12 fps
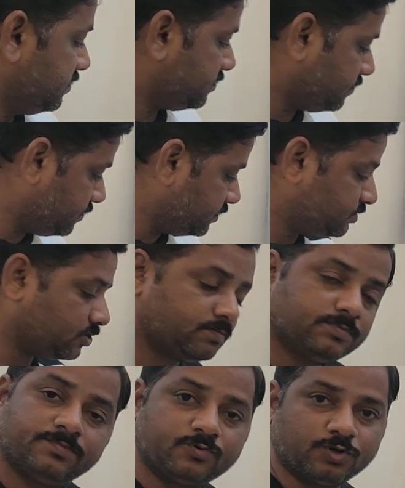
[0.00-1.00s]
So we will
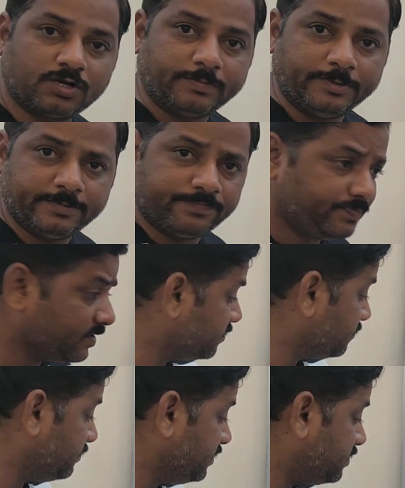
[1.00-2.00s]
stop the program here.
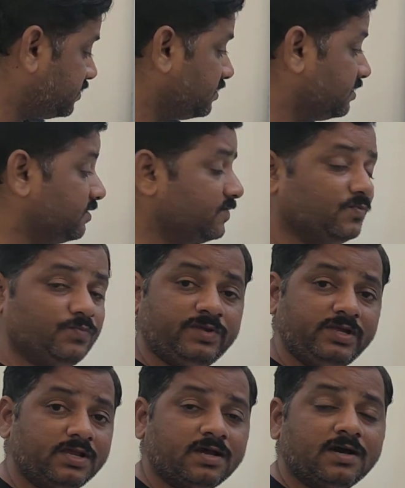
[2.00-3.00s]
Means
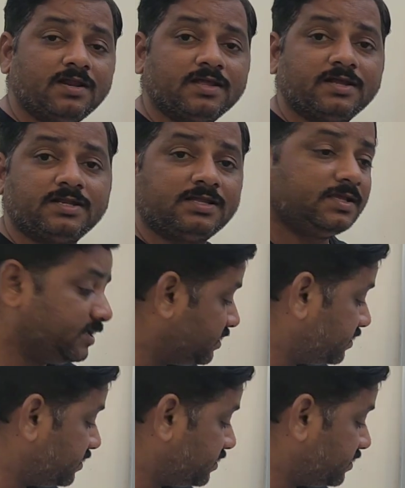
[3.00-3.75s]
we are getting